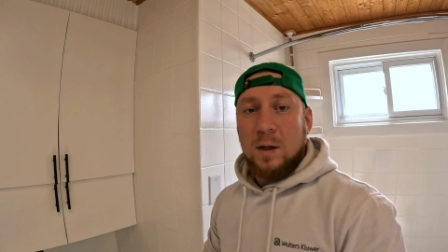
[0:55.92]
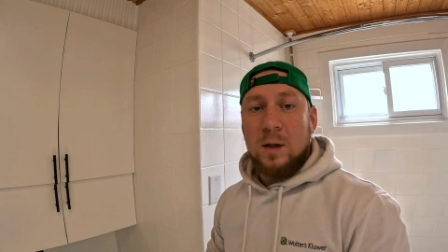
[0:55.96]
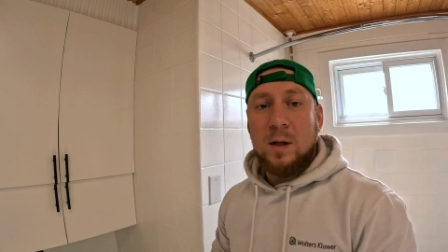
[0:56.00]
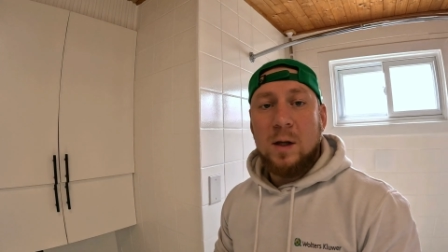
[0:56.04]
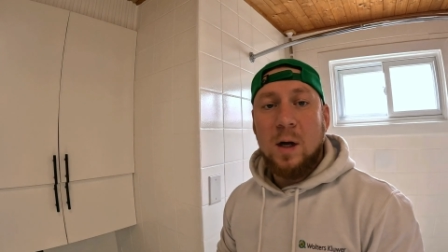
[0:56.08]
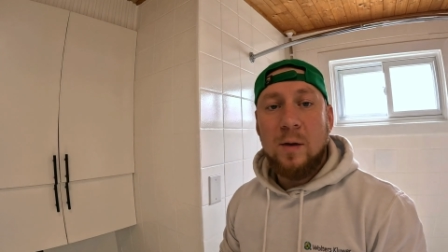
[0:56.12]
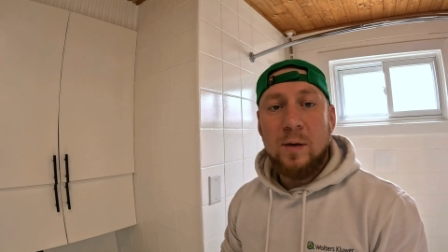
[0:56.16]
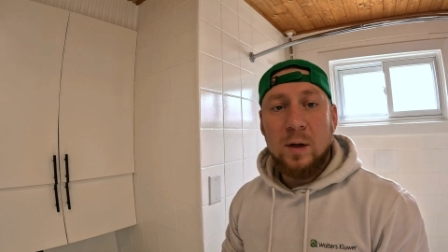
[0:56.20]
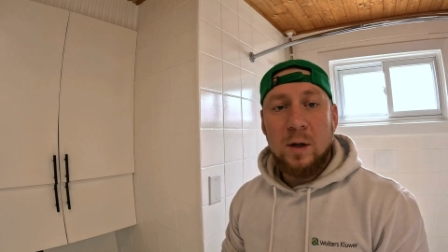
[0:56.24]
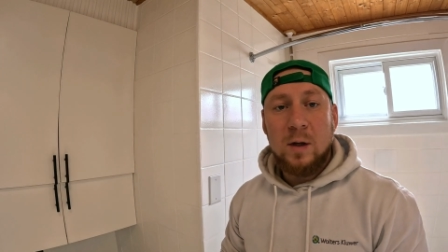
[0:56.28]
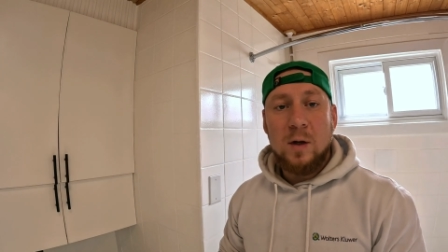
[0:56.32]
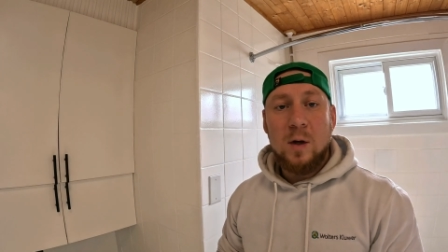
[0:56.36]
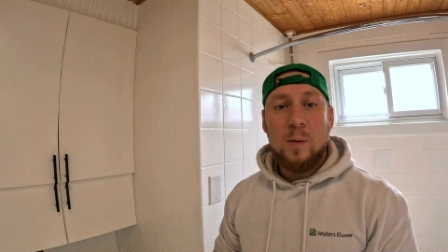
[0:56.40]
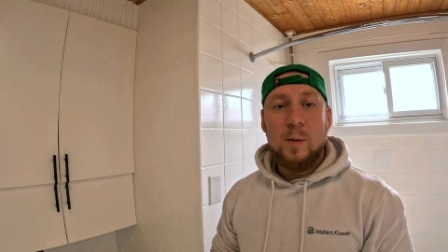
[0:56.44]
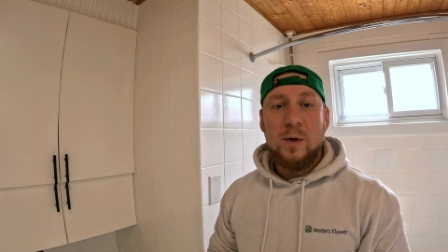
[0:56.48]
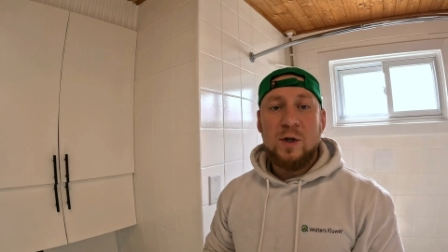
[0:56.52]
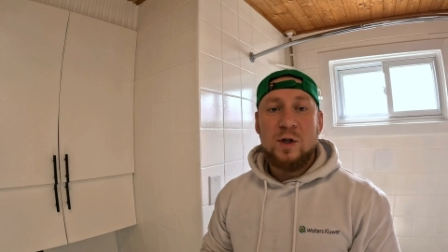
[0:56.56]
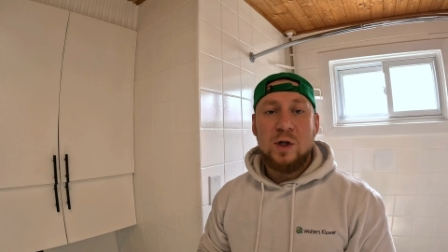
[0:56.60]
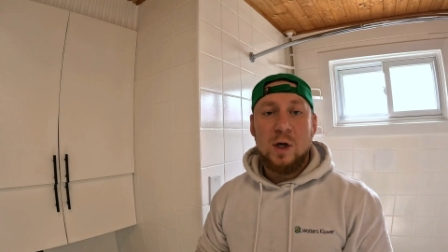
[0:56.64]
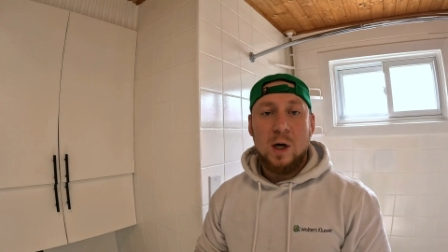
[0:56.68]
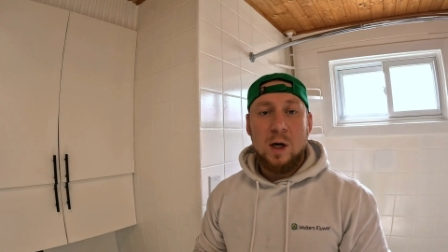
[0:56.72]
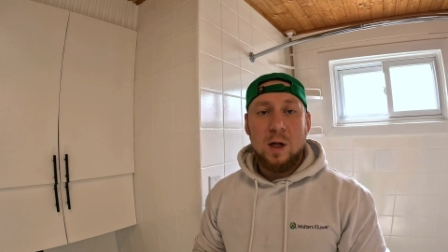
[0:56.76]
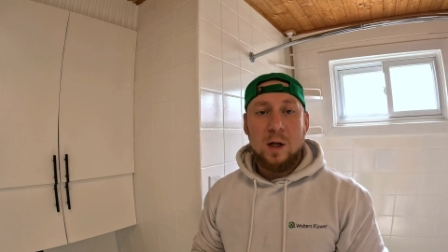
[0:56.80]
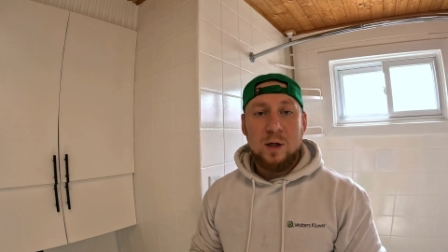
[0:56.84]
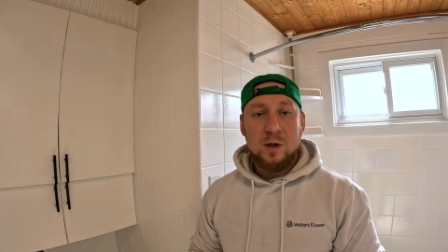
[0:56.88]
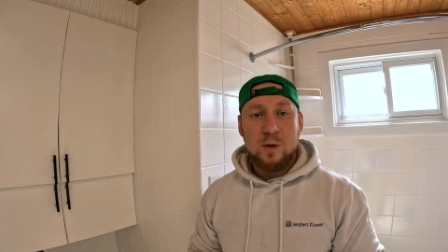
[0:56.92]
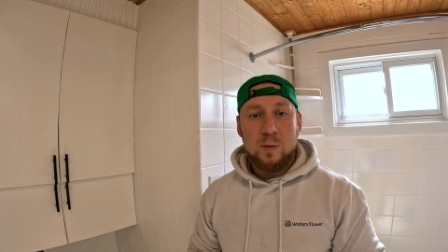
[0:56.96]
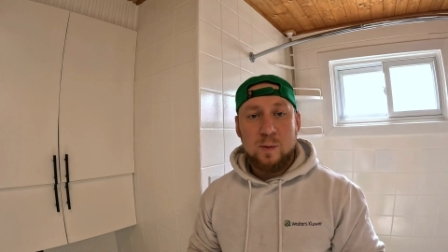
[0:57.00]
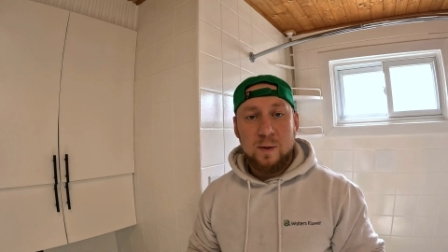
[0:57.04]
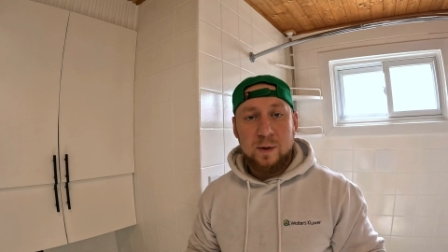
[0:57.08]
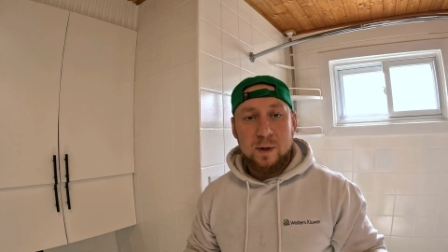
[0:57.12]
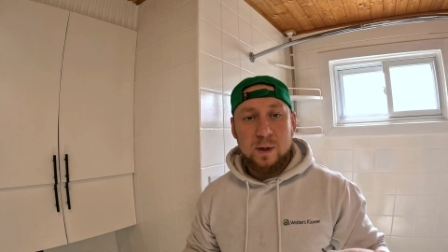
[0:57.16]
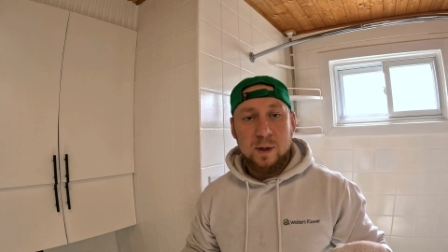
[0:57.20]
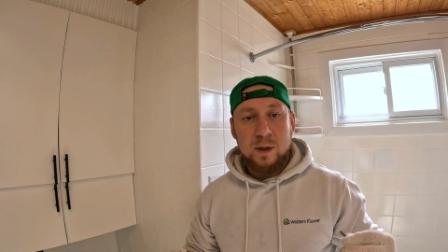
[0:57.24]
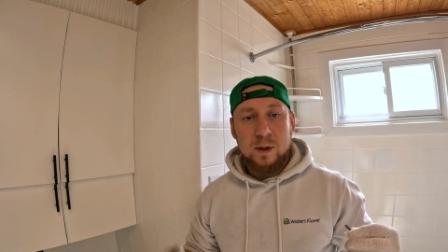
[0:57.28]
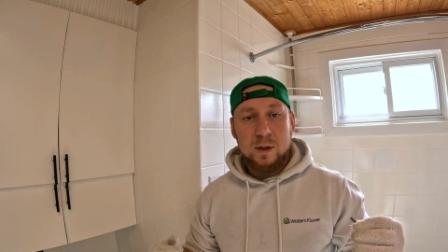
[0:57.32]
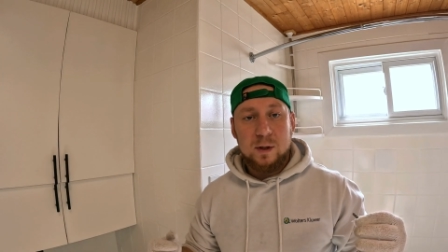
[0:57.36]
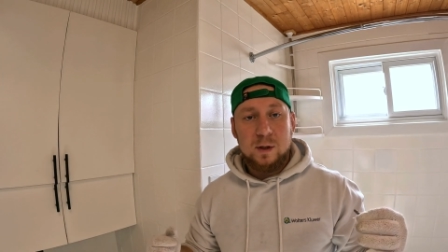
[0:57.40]
Now the common challenge
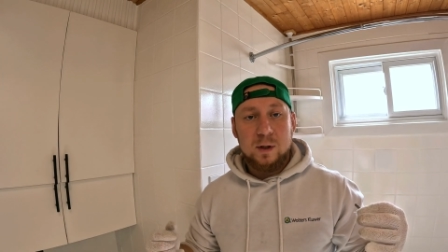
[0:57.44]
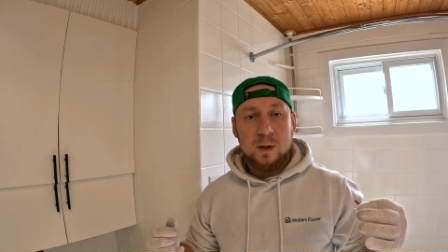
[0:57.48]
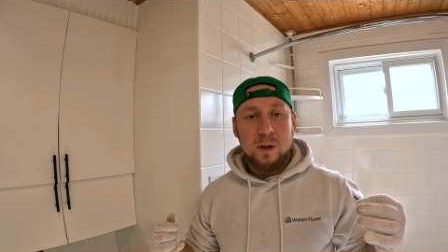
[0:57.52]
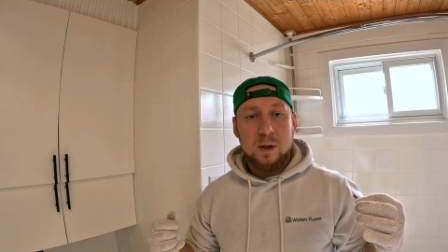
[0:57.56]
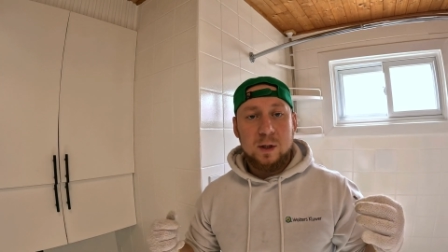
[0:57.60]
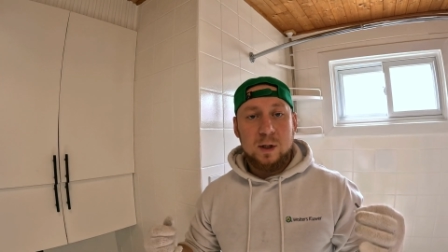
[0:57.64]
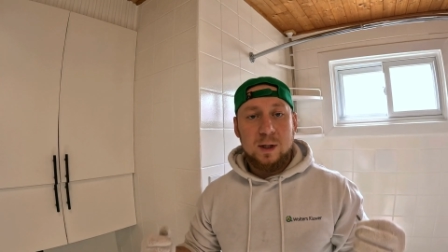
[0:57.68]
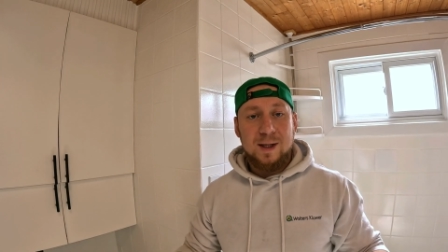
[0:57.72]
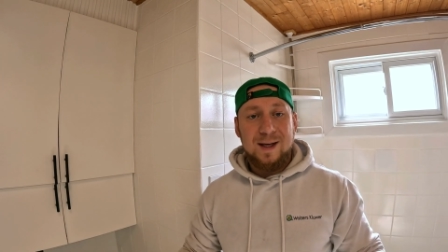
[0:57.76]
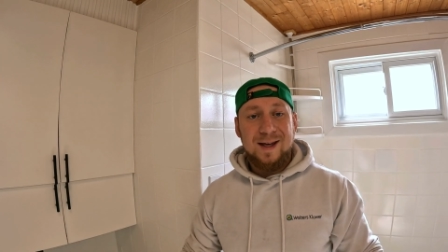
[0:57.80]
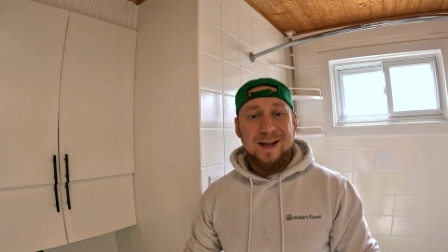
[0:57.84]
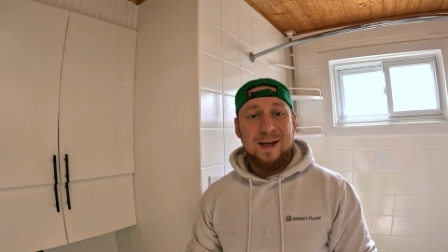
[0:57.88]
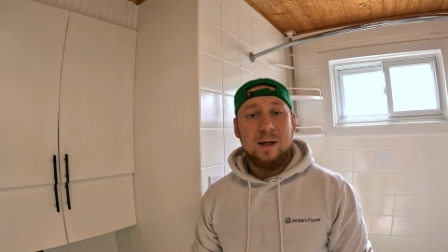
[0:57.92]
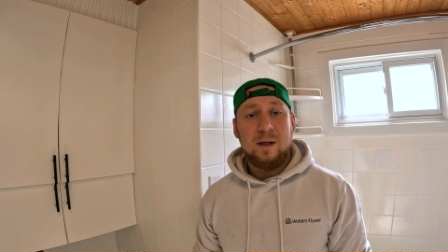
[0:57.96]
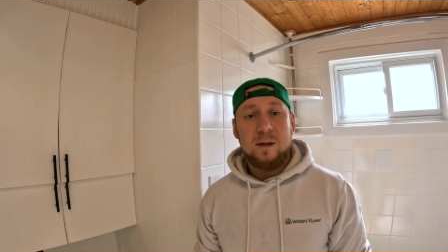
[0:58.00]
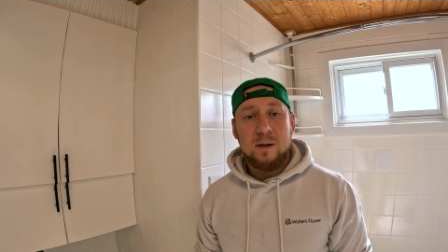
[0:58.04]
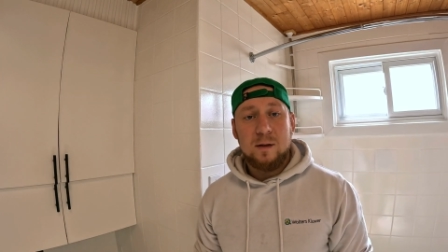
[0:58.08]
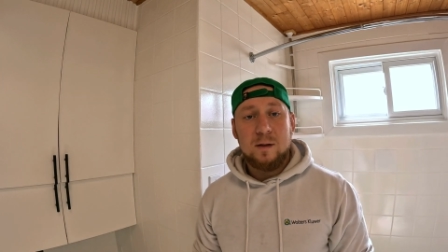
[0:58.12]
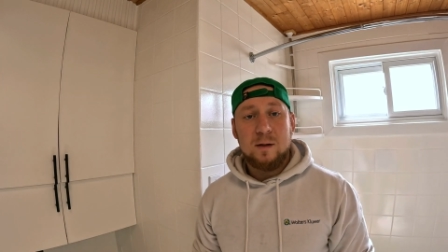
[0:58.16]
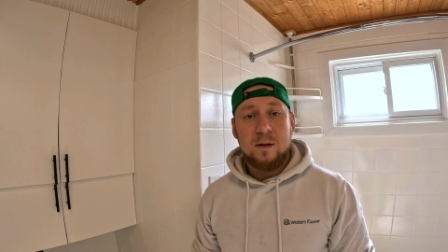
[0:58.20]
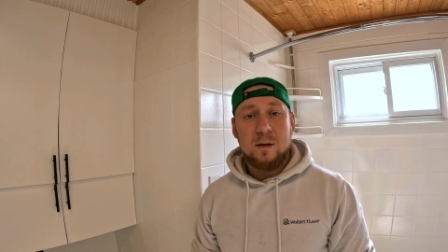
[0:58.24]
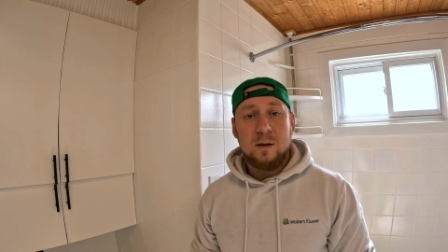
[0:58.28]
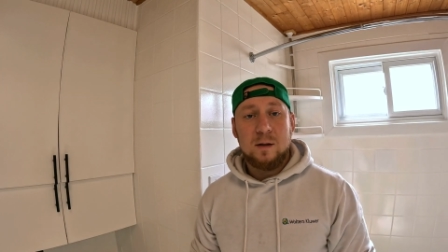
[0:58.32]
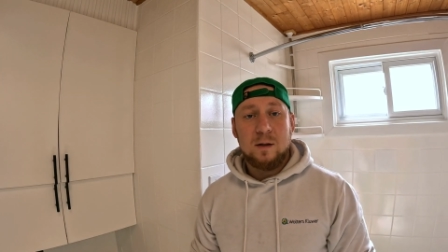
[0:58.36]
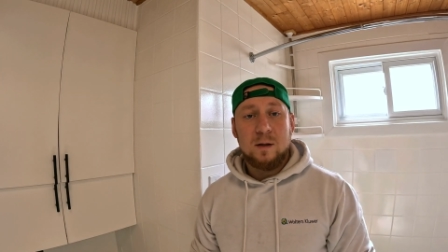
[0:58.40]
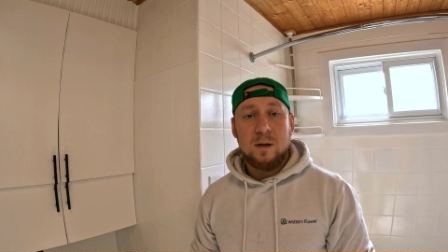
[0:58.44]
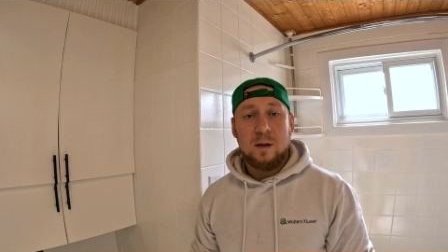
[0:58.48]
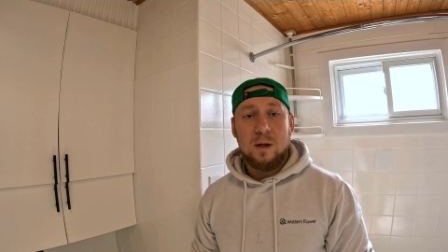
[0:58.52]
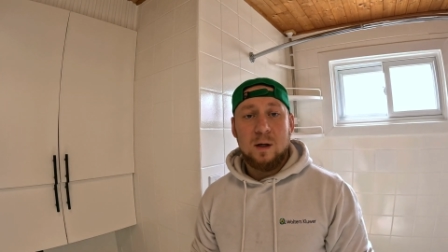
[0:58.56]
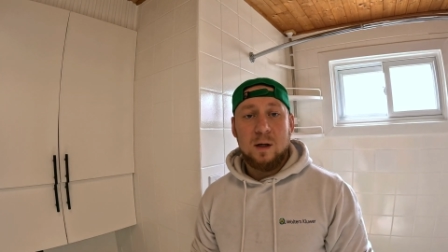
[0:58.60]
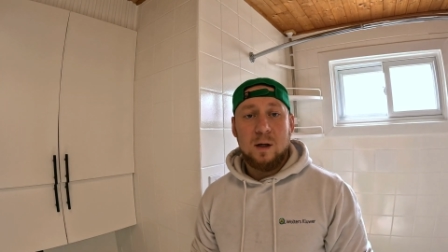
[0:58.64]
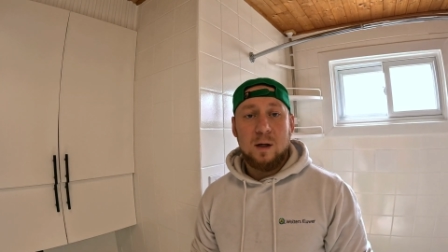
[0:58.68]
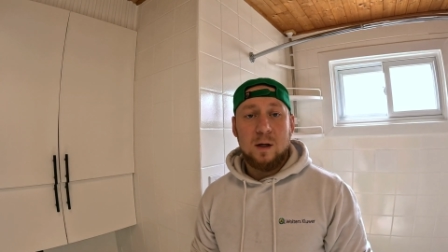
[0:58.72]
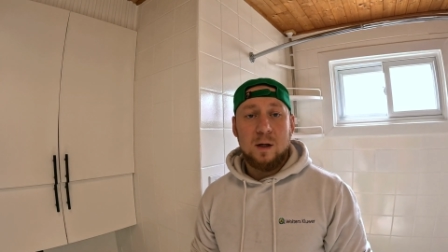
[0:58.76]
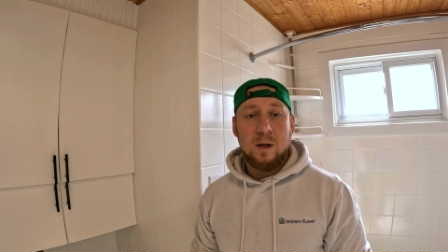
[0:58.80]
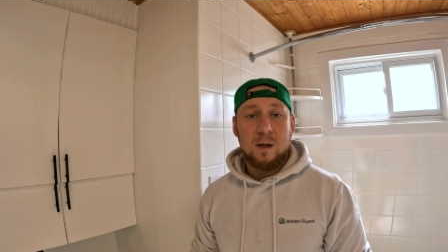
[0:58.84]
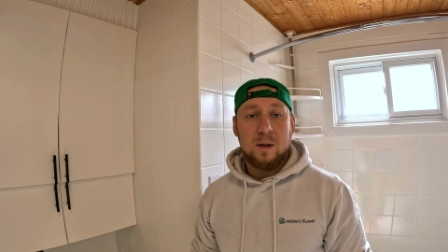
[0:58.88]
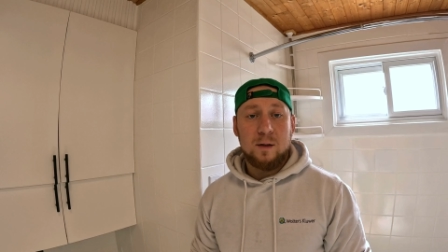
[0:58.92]
with these kits,
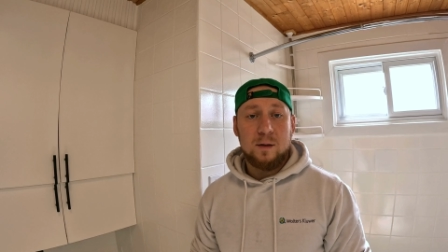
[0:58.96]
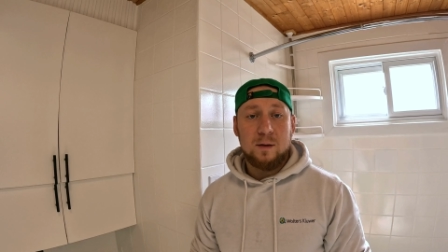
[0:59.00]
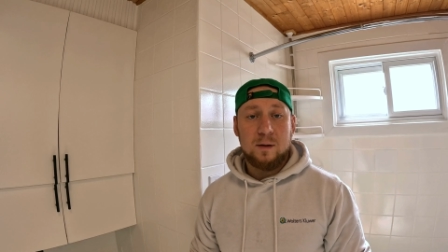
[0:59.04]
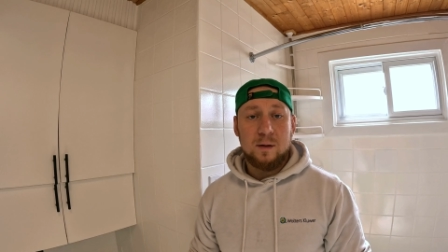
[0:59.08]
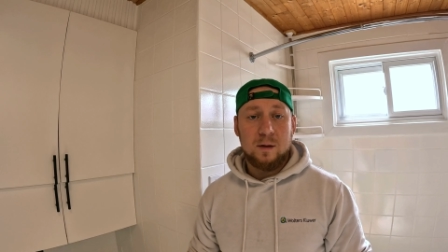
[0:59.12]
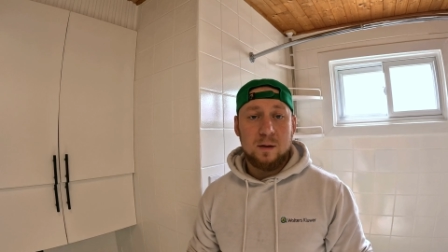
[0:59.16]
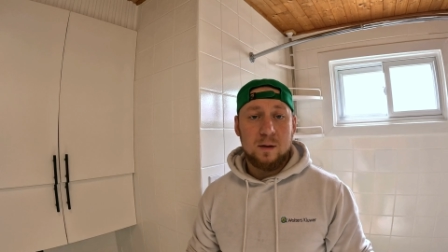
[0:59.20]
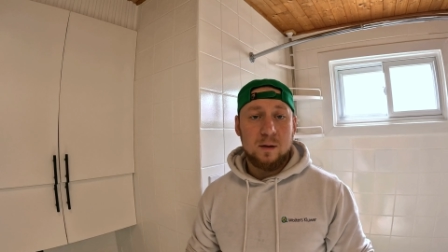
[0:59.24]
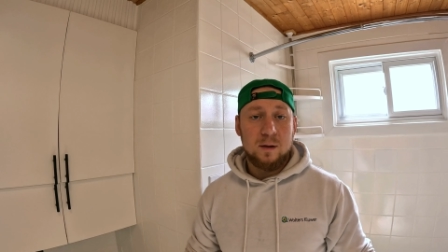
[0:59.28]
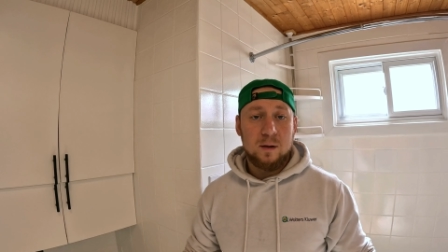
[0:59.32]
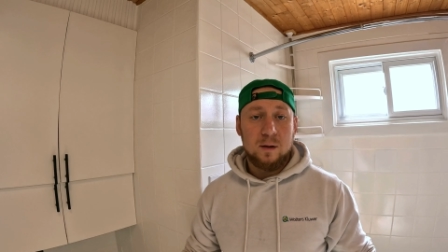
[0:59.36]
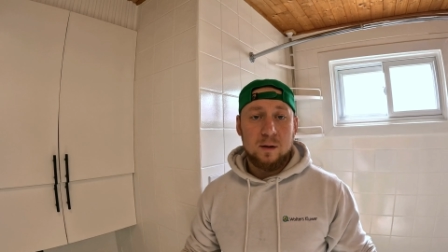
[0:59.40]
and